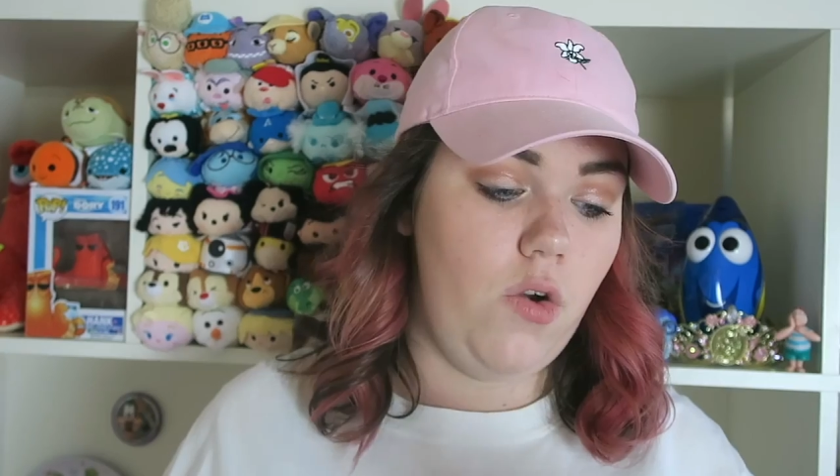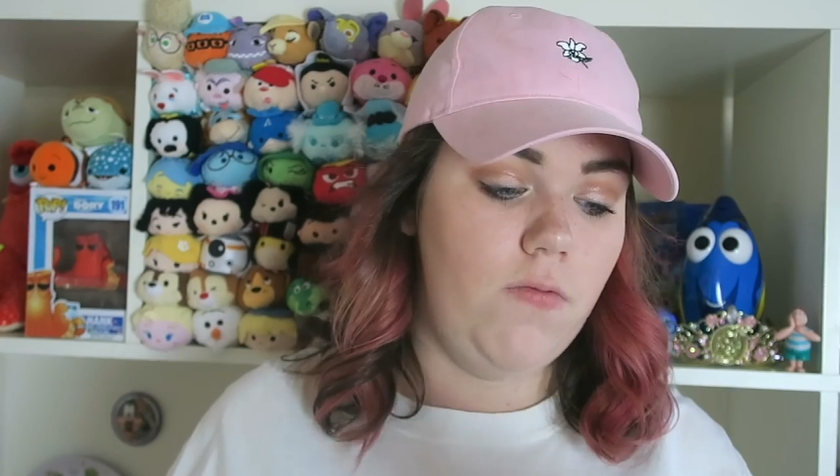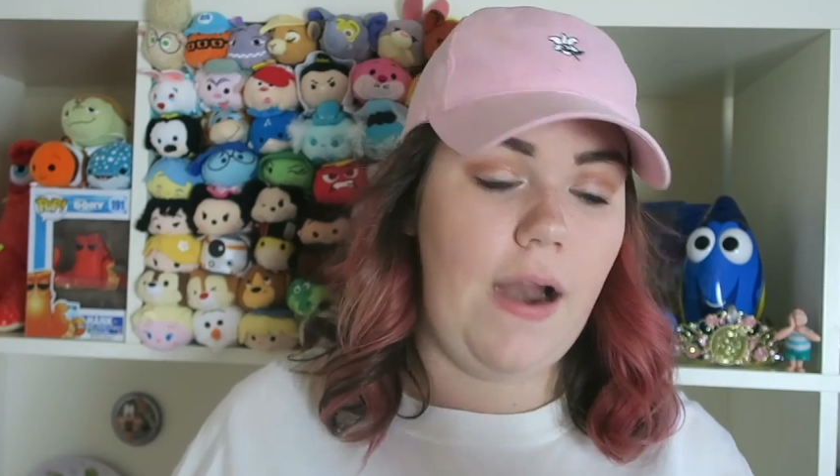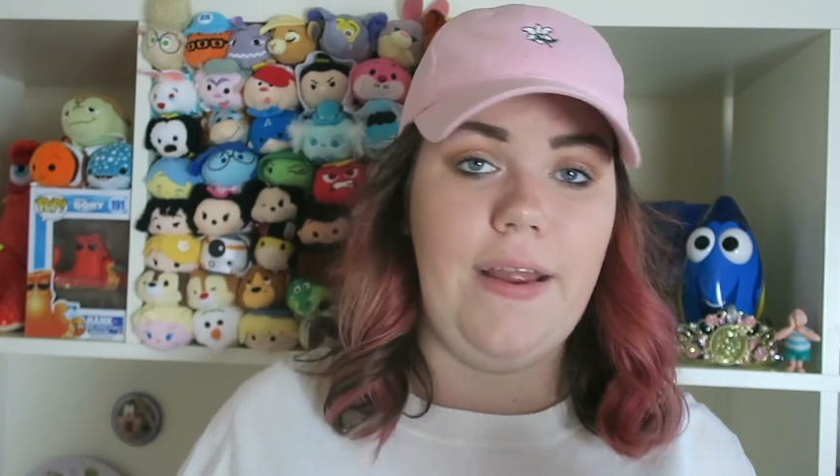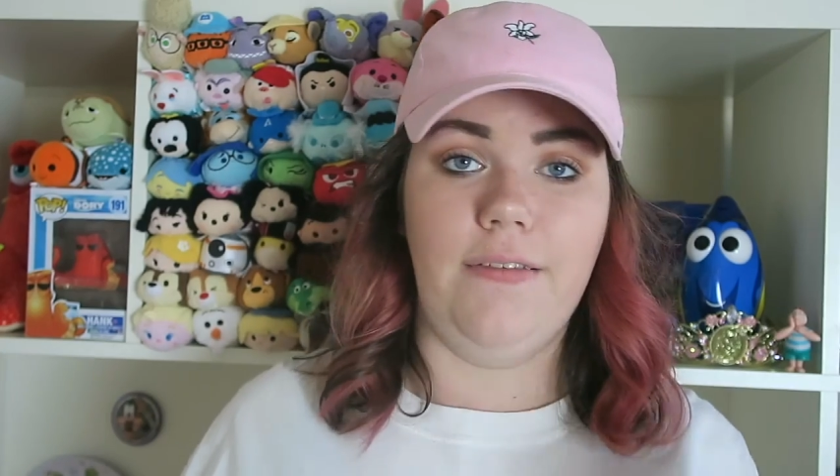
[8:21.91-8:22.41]

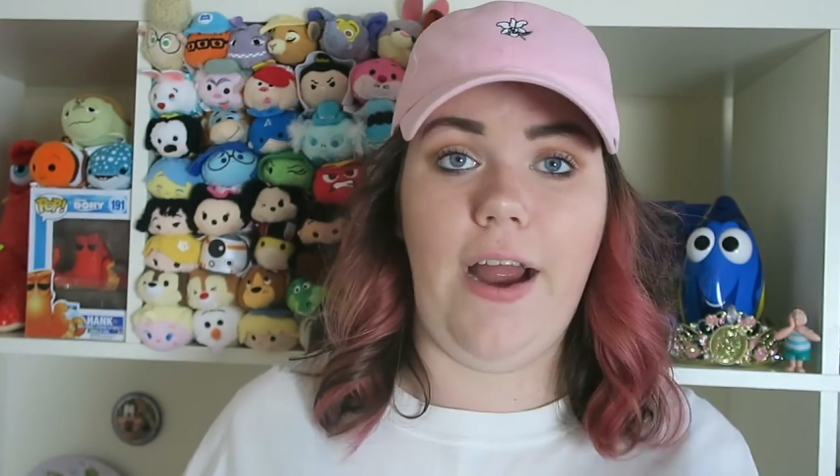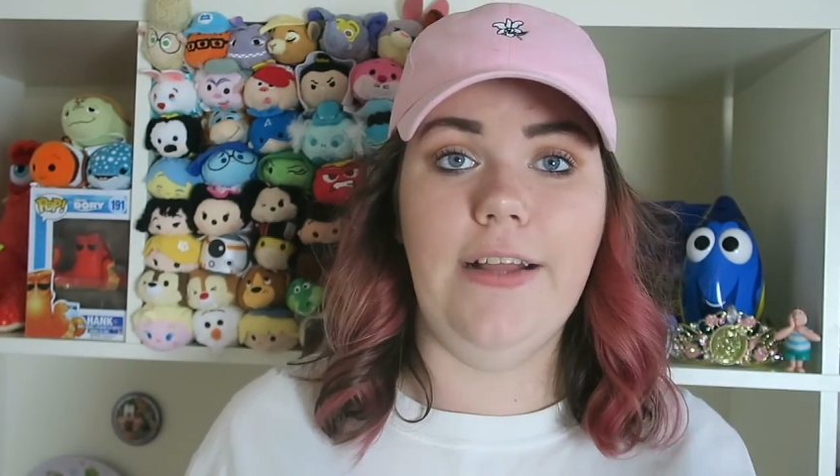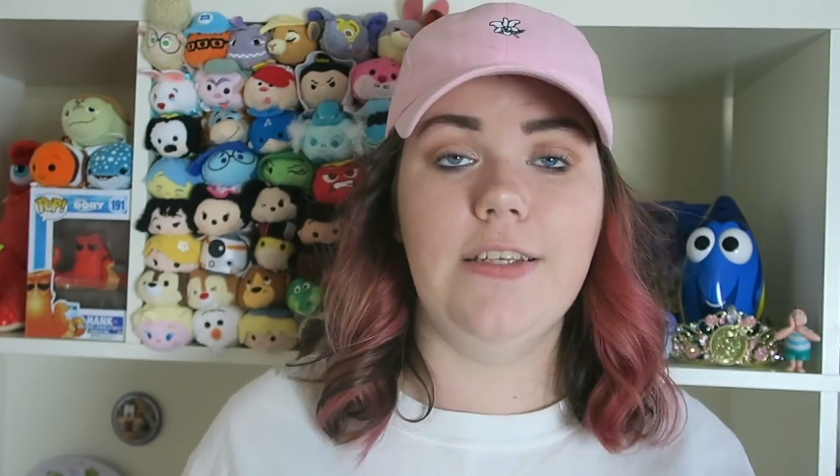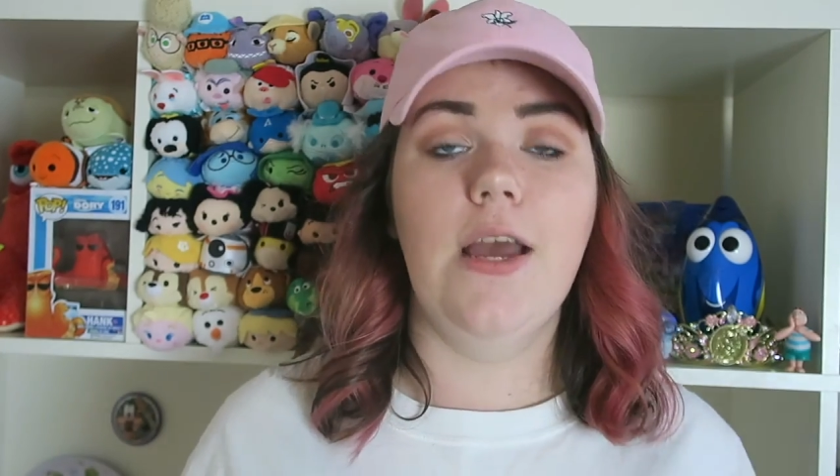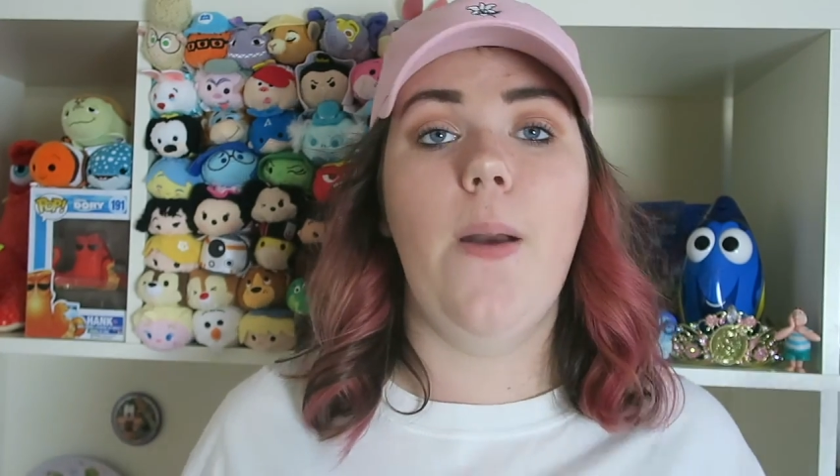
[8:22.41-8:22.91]
riding
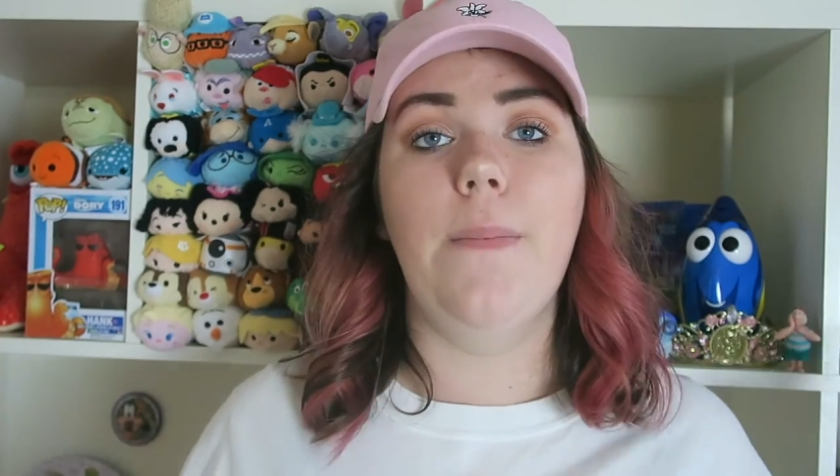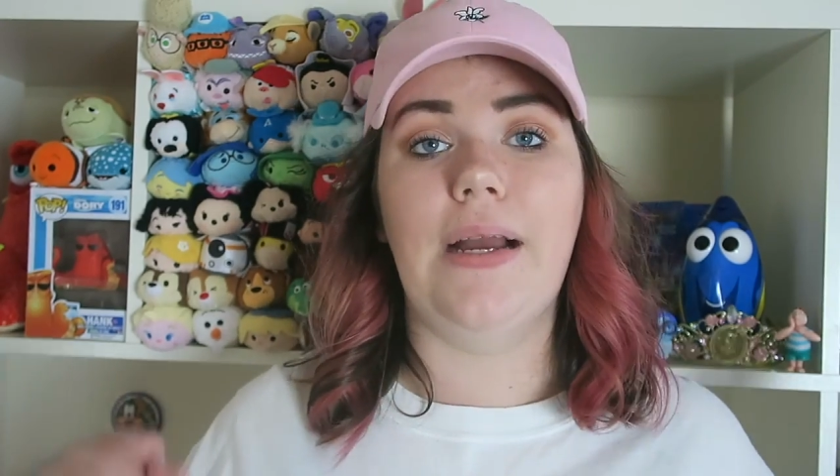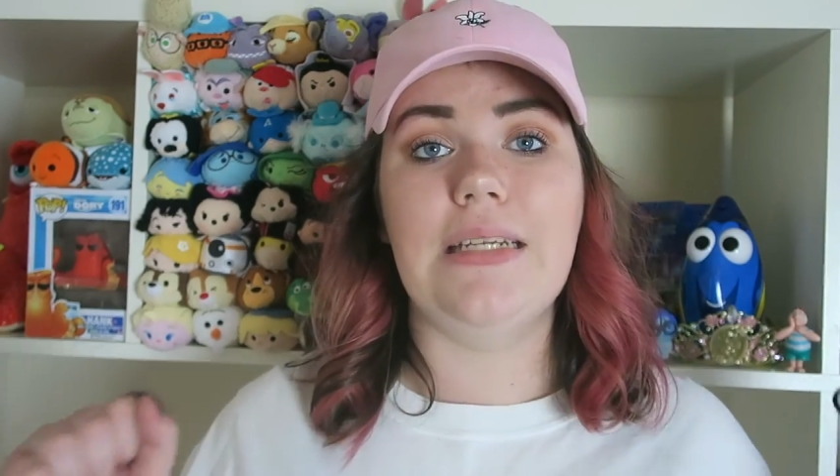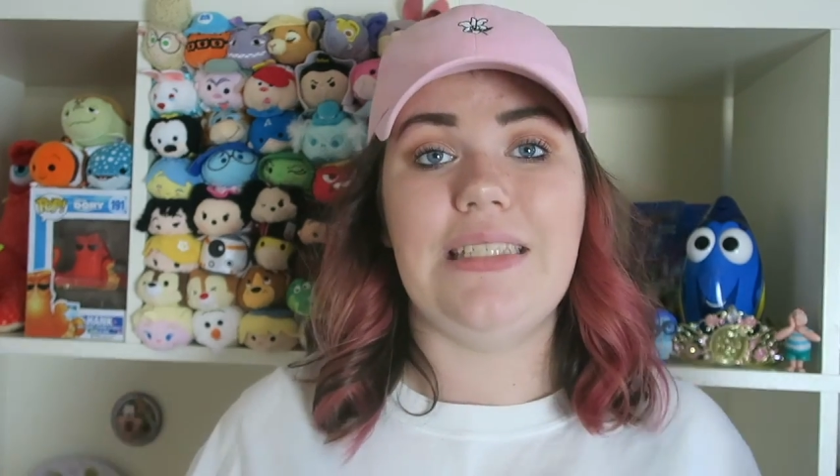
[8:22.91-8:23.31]
rides because